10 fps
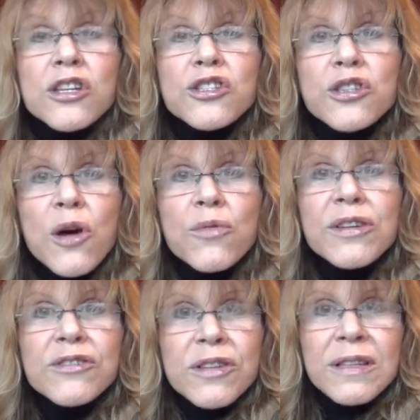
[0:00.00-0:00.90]
So
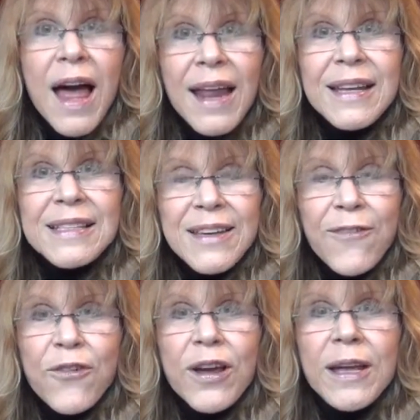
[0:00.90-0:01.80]
there's a lot of
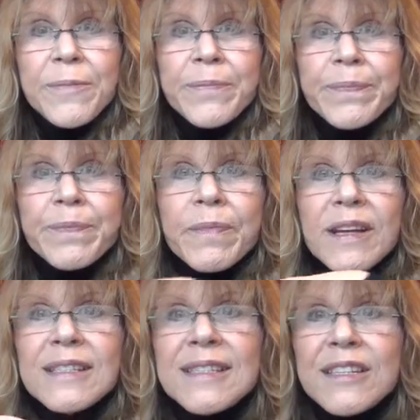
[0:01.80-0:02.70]
different
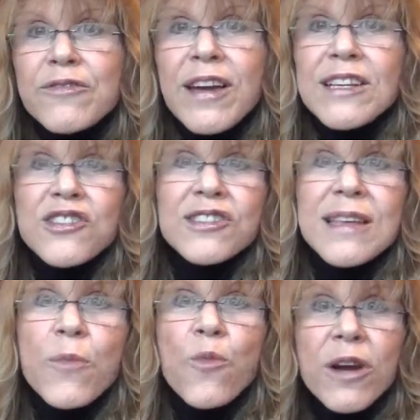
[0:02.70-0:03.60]
considerations,
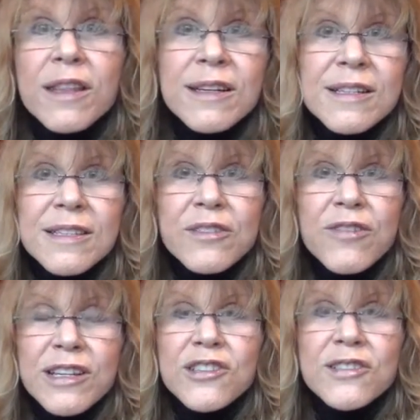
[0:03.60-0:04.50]
and one of the
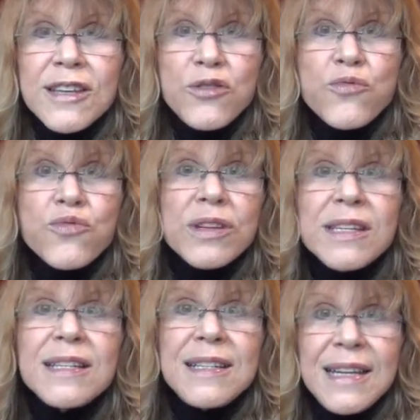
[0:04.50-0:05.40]
considerations that you
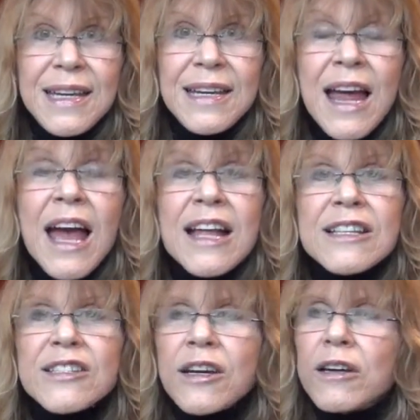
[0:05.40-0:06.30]
really need
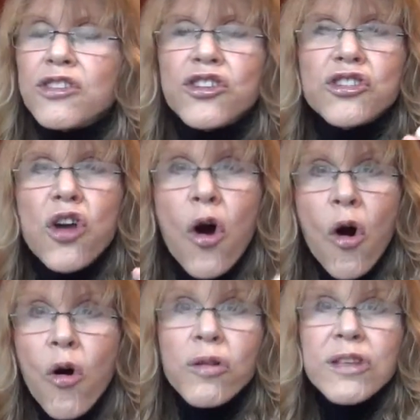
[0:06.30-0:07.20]
to just
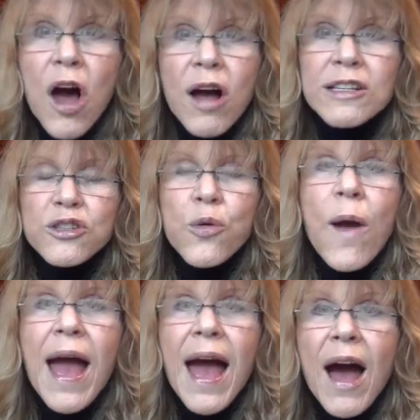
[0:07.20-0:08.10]
hold on to,
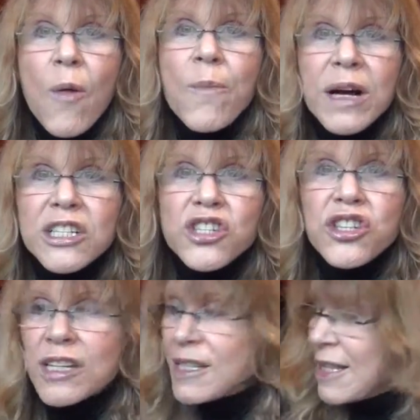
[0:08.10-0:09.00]
how much
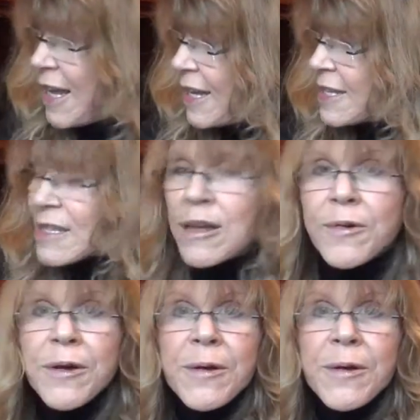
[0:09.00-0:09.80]
does this